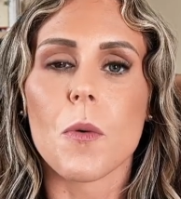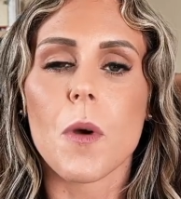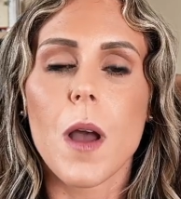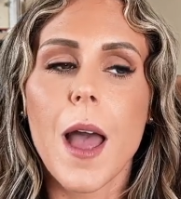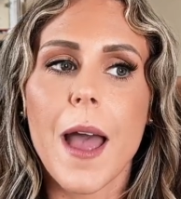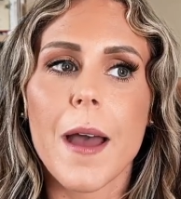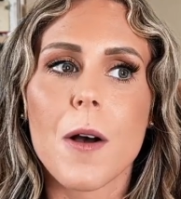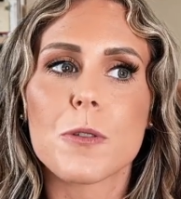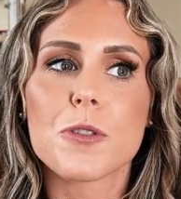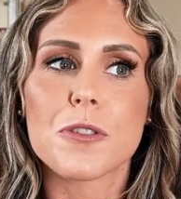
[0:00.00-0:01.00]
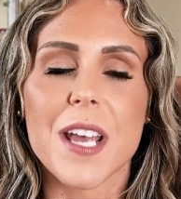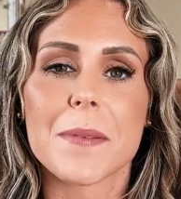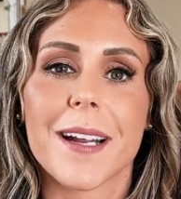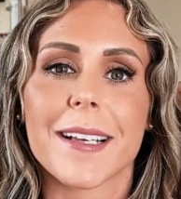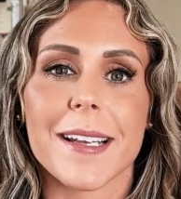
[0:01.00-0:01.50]
how
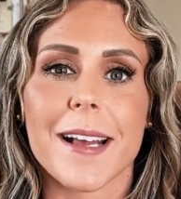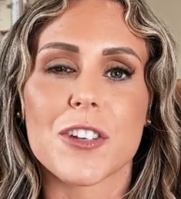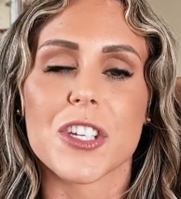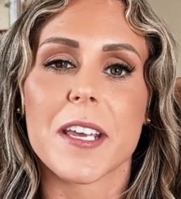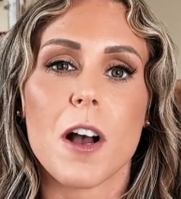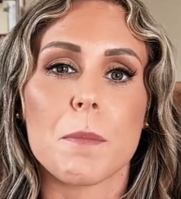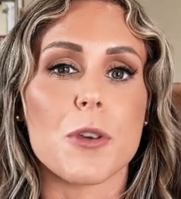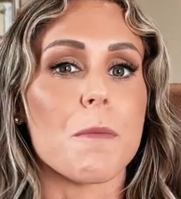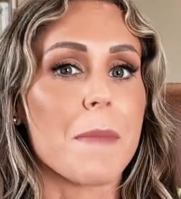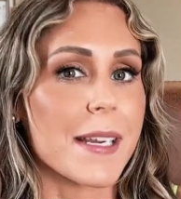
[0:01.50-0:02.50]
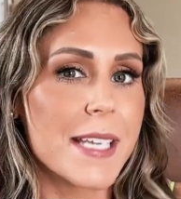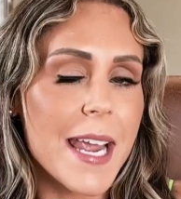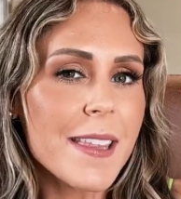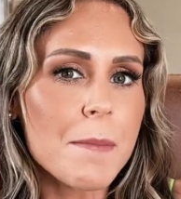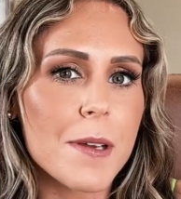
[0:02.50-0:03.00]
tirzepatide can actually help you
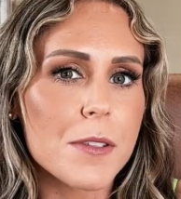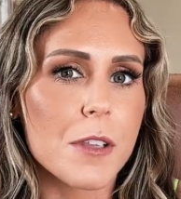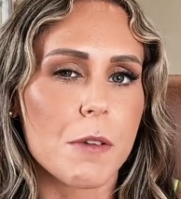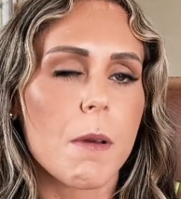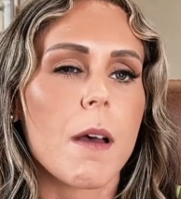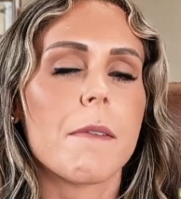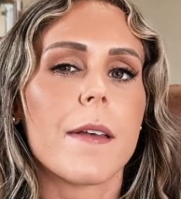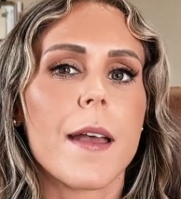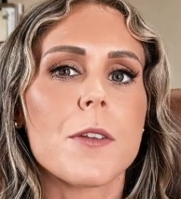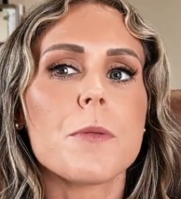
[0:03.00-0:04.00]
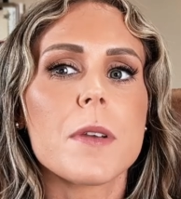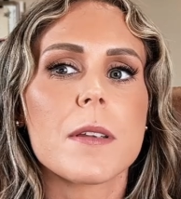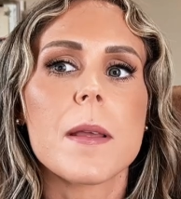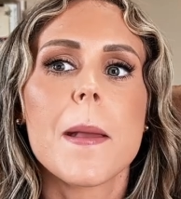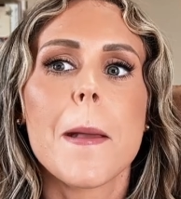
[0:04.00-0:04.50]
maintain the muscle that you have, and you
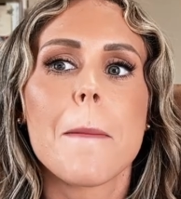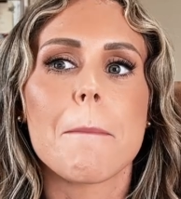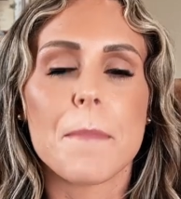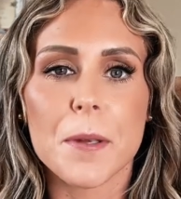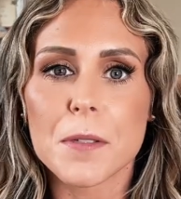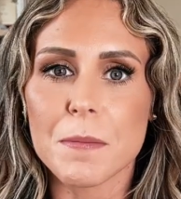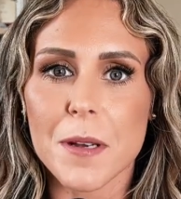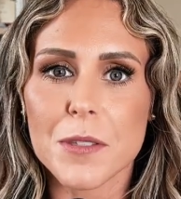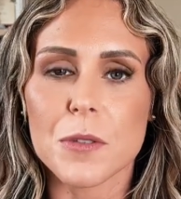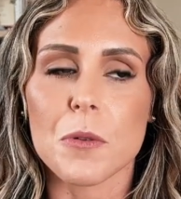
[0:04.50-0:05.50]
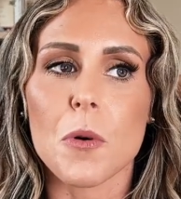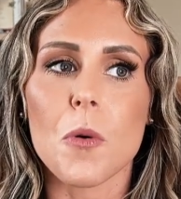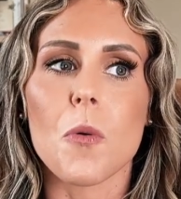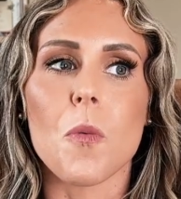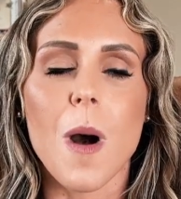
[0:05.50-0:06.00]
can build muscle
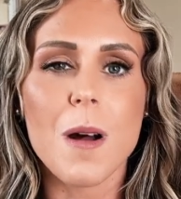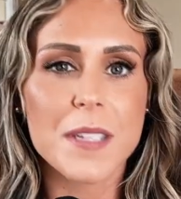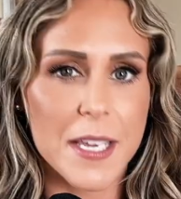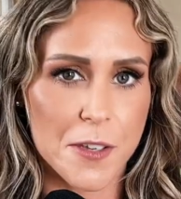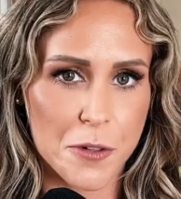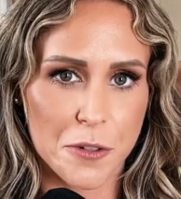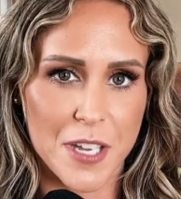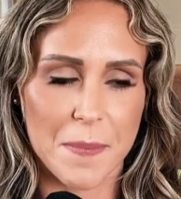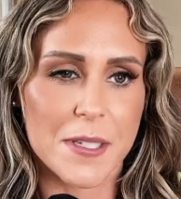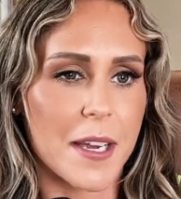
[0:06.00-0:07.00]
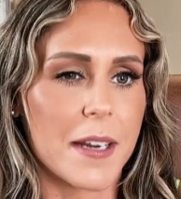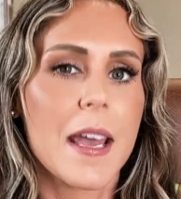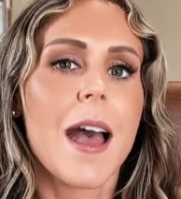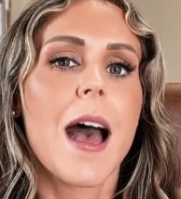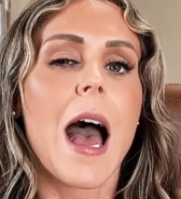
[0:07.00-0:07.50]
while taking tirzepatide.
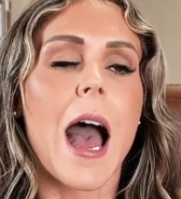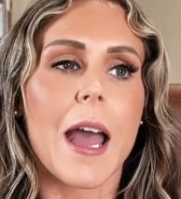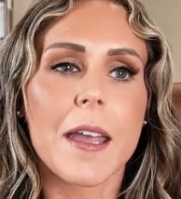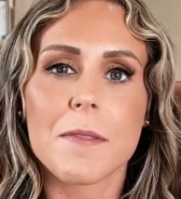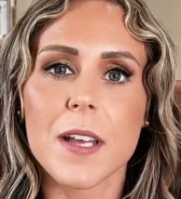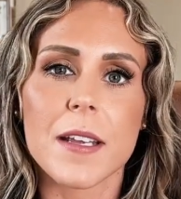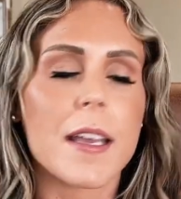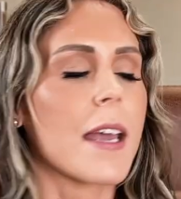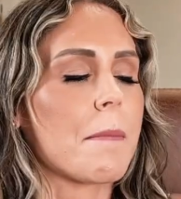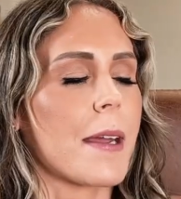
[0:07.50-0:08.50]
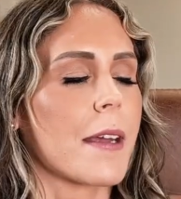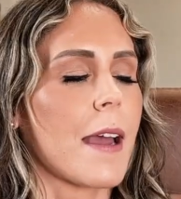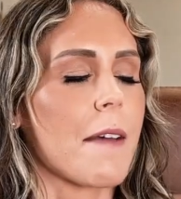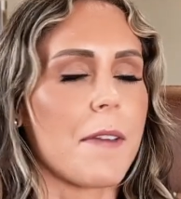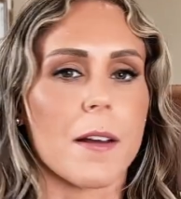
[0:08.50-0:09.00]
I have done it, and like
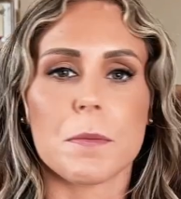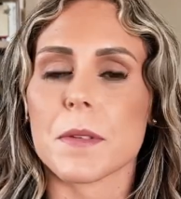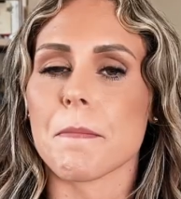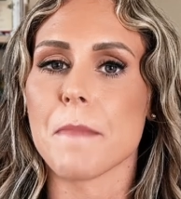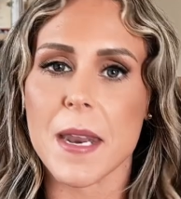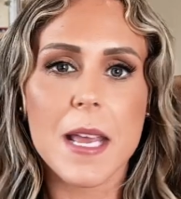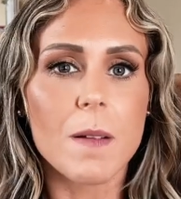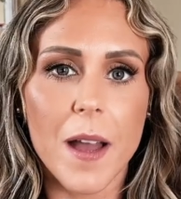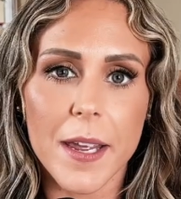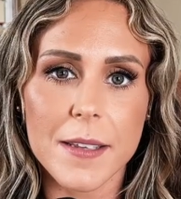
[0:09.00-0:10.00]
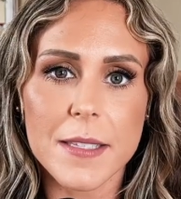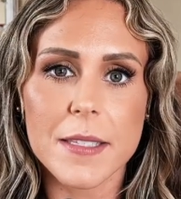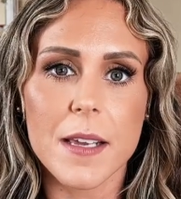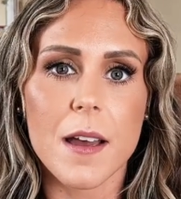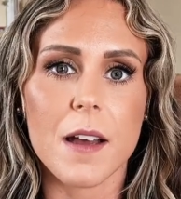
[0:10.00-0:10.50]
I have helped many
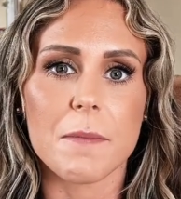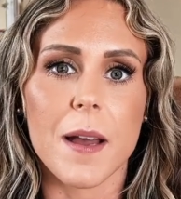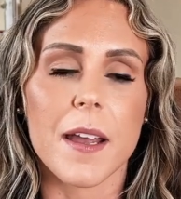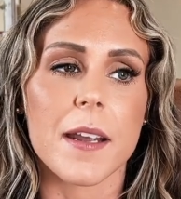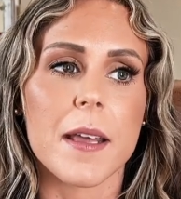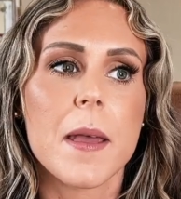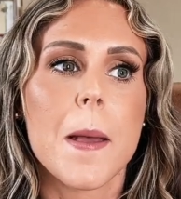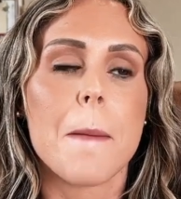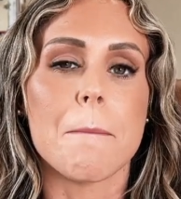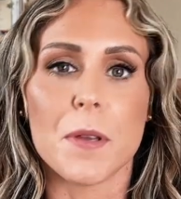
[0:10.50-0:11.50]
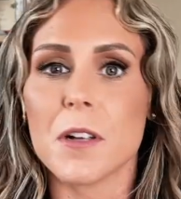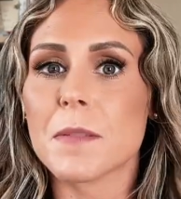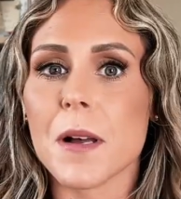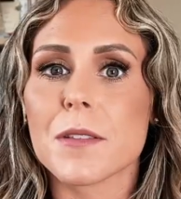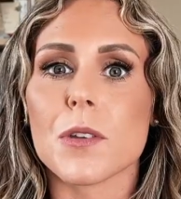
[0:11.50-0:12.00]
clients of mine build
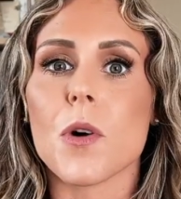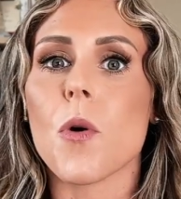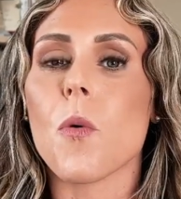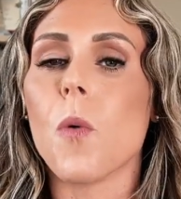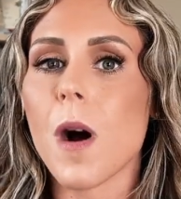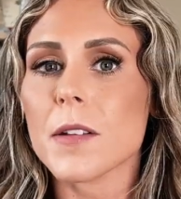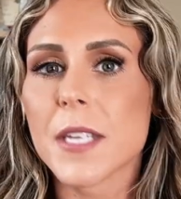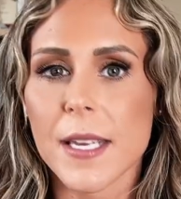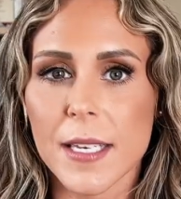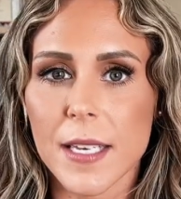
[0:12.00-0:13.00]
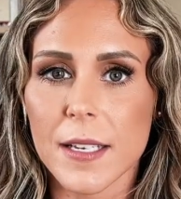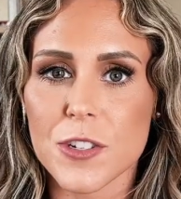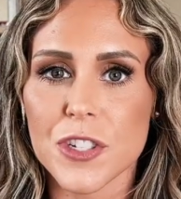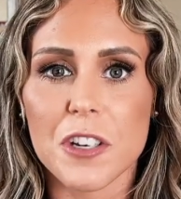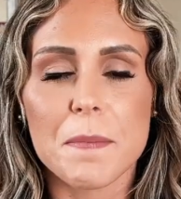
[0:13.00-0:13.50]
muscle while taking a
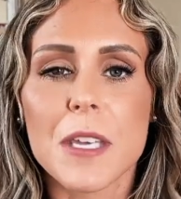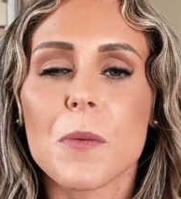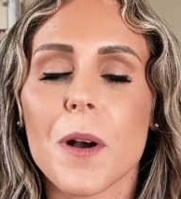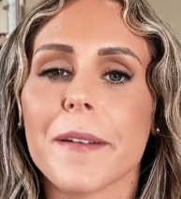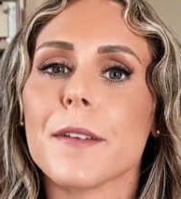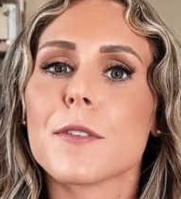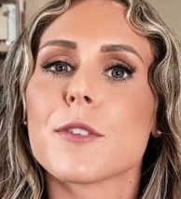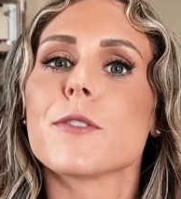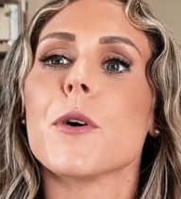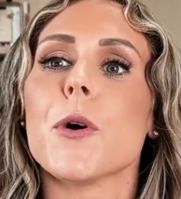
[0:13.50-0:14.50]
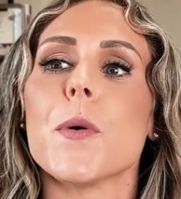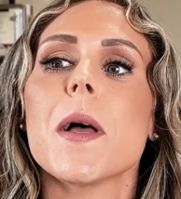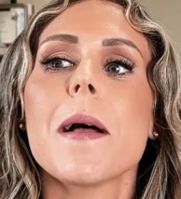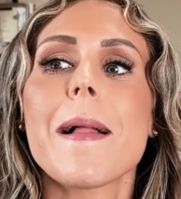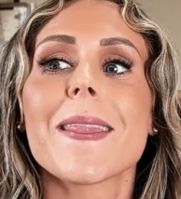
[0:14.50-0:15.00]
G L P one. So
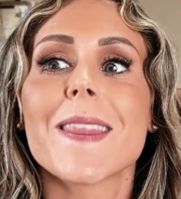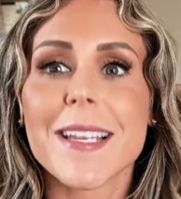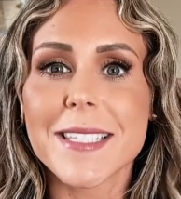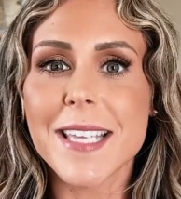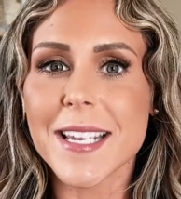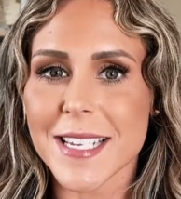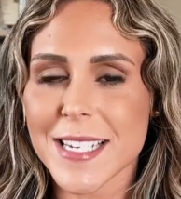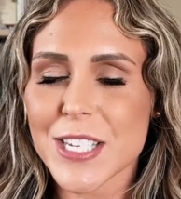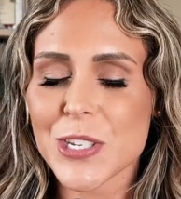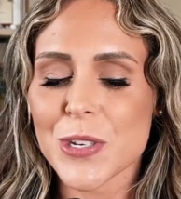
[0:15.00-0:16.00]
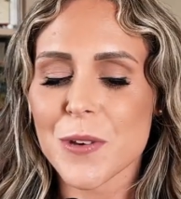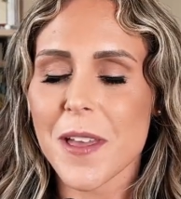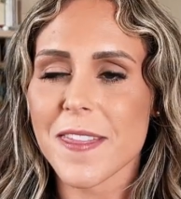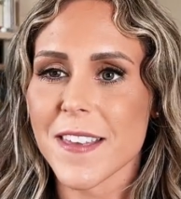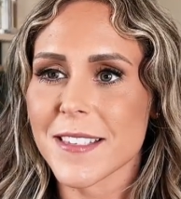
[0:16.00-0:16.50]
let's get into
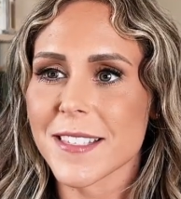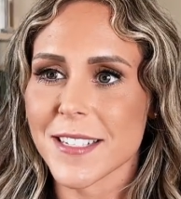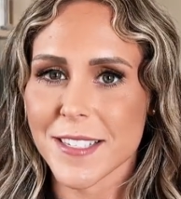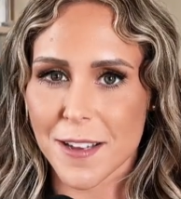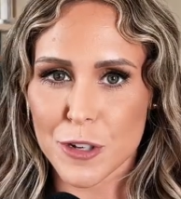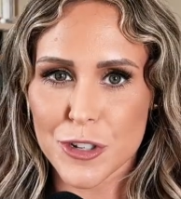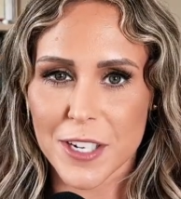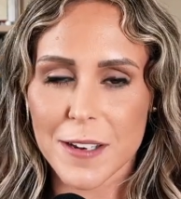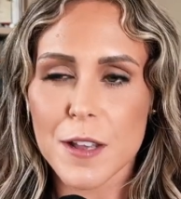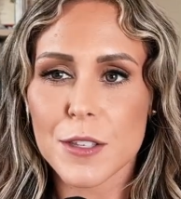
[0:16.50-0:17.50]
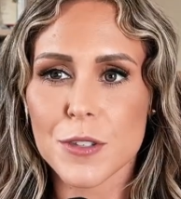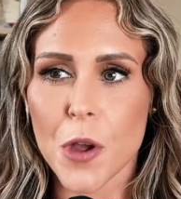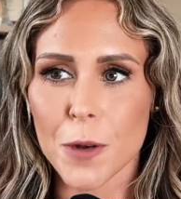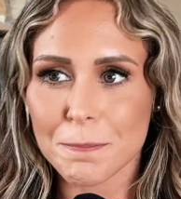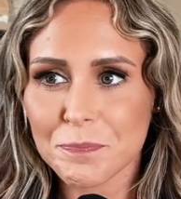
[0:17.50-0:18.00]
this discussion.
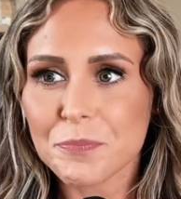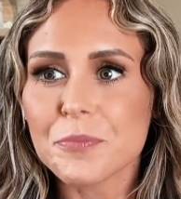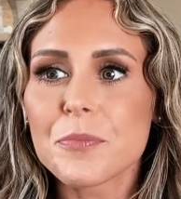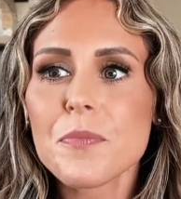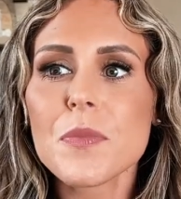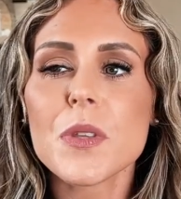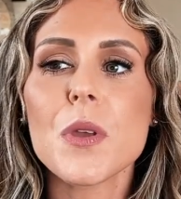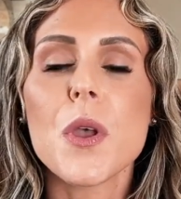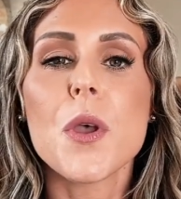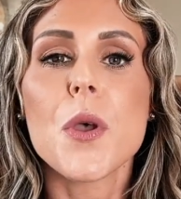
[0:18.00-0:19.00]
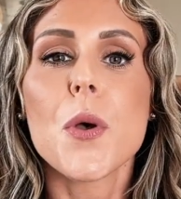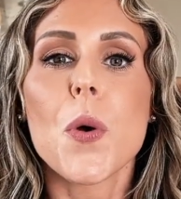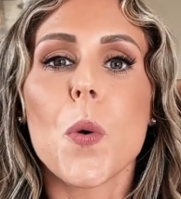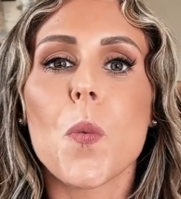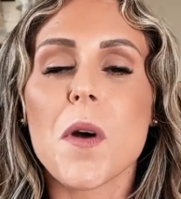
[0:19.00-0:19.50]
So
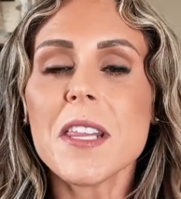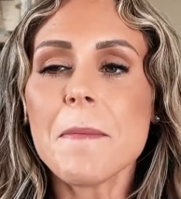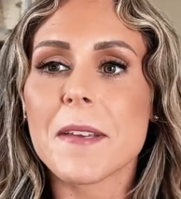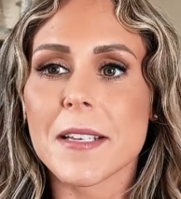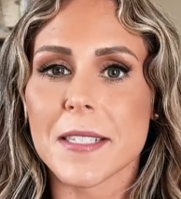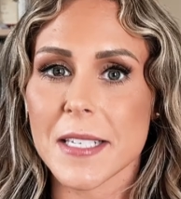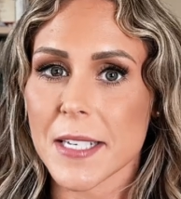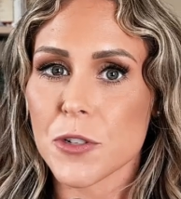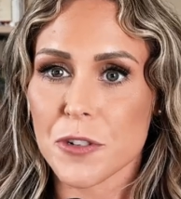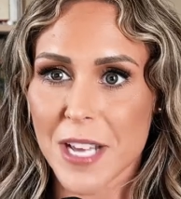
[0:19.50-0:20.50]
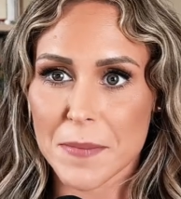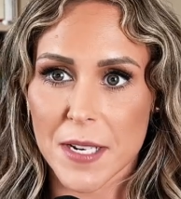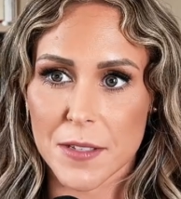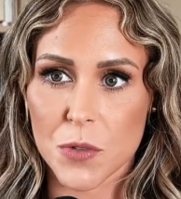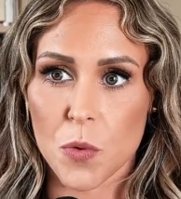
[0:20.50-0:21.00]
one of the biggest things that
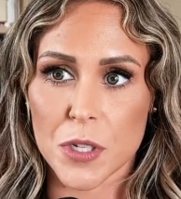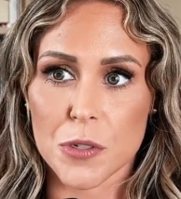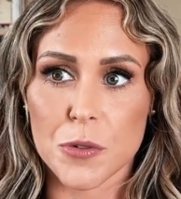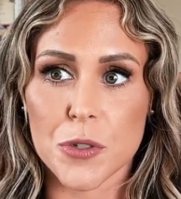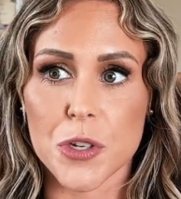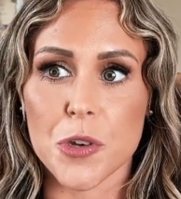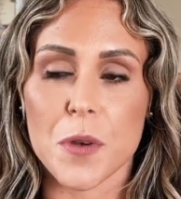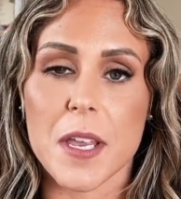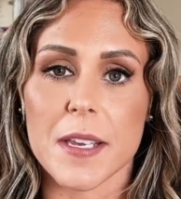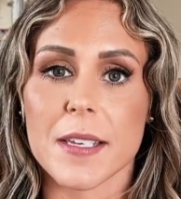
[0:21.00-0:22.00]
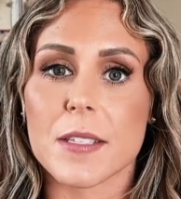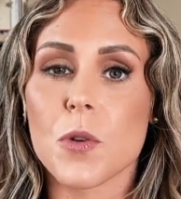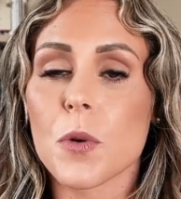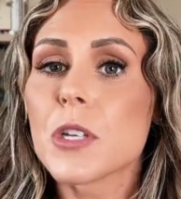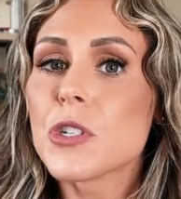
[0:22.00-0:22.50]
tirzepatide is going to do, it is
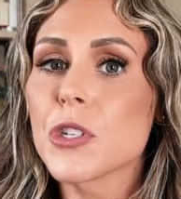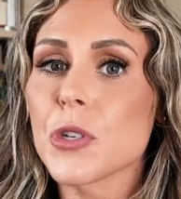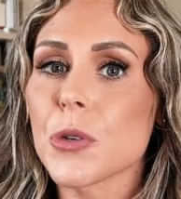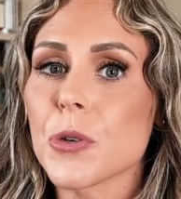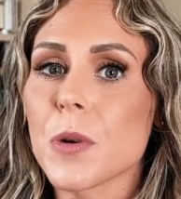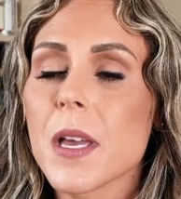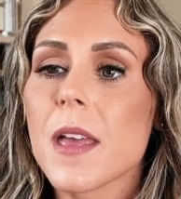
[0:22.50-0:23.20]
going to